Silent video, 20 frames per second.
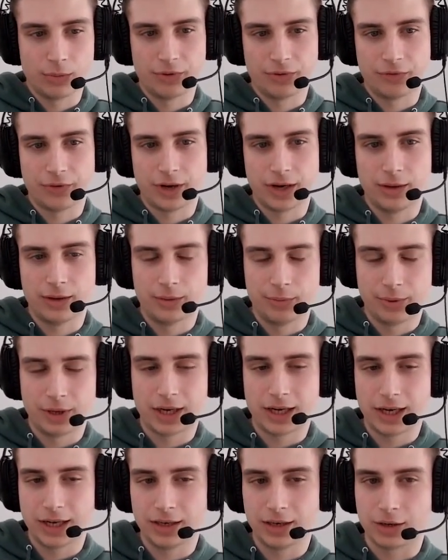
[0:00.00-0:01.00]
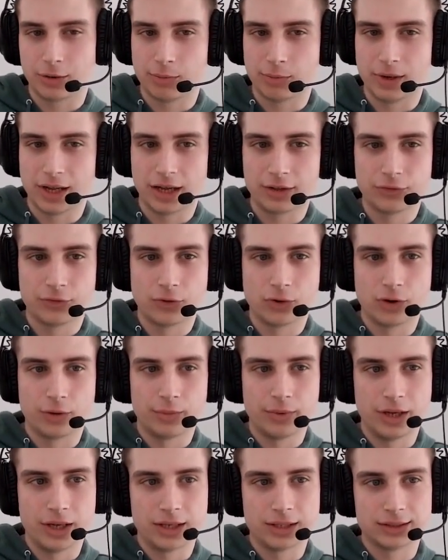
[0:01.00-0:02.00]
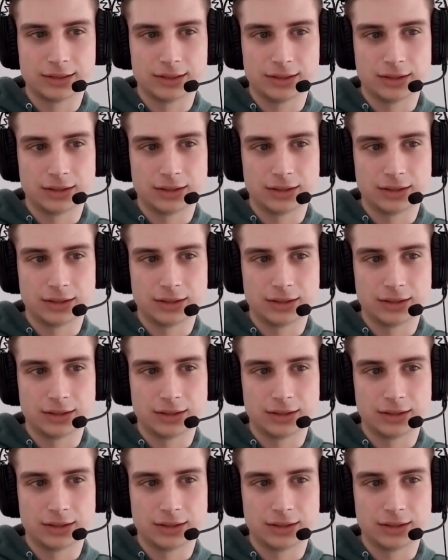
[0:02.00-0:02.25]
behind our platform is